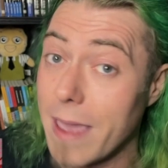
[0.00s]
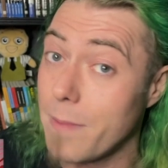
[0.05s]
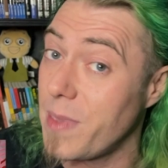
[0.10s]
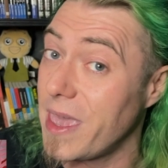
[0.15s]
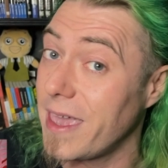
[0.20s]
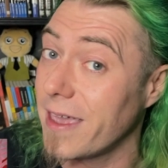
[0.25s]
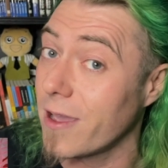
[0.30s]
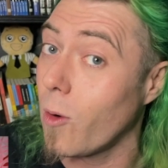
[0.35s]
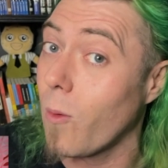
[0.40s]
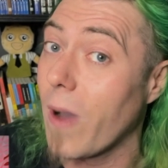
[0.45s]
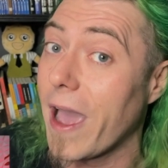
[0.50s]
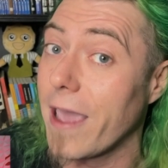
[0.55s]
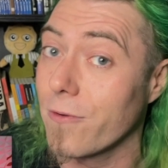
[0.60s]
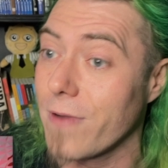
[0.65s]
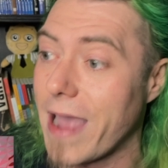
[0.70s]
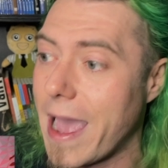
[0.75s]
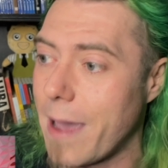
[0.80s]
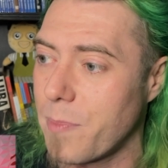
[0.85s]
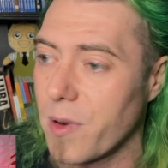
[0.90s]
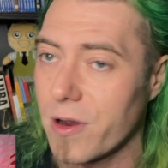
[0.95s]
being a white
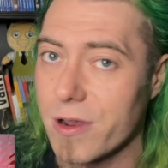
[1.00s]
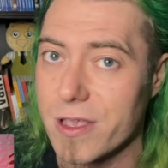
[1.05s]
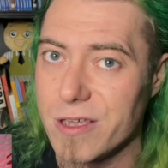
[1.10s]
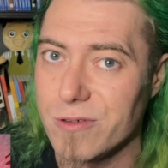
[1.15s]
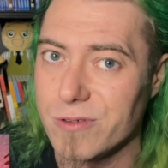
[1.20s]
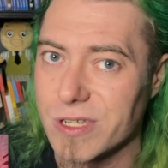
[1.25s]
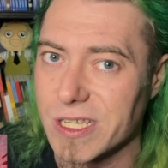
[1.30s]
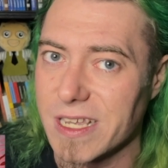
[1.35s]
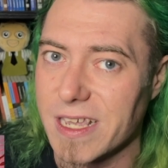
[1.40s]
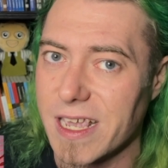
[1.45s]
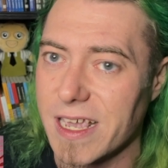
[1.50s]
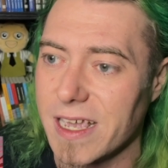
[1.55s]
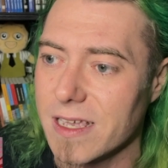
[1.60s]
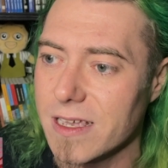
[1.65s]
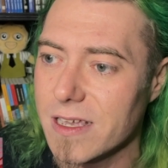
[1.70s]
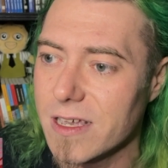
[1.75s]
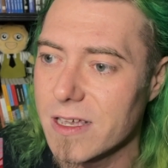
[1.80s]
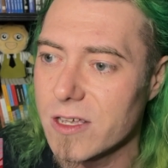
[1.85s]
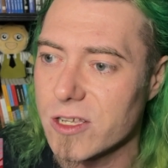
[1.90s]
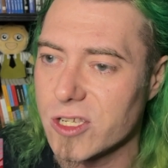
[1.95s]
rapper using it.
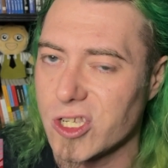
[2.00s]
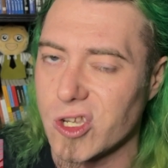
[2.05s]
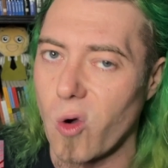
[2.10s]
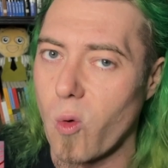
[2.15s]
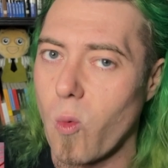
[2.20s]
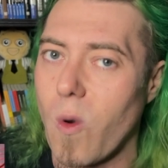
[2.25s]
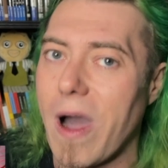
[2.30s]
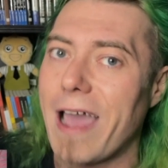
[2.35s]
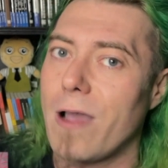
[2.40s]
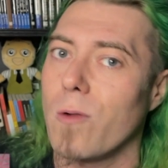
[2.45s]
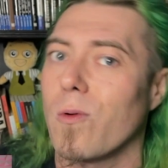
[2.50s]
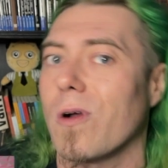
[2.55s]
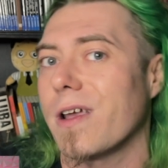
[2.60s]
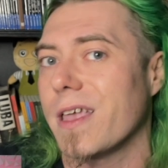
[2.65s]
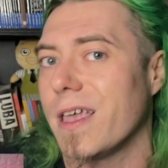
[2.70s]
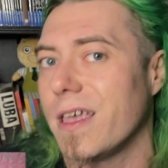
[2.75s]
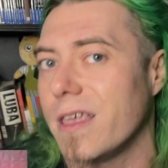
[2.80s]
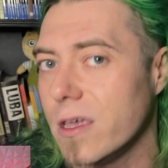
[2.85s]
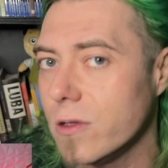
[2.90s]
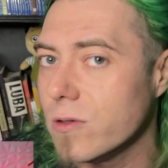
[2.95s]
So why were
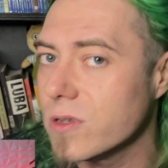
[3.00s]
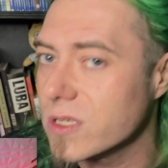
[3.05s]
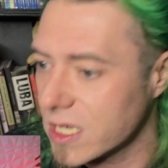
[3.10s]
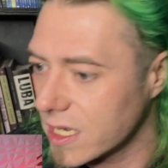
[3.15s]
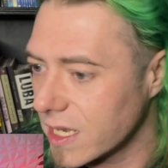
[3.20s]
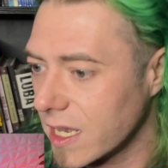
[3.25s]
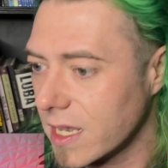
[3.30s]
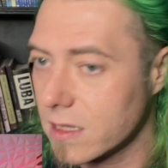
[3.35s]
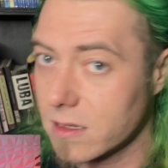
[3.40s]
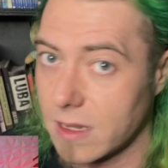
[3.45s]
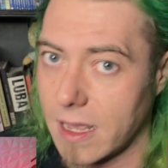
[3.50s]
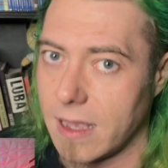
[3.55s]
you using it?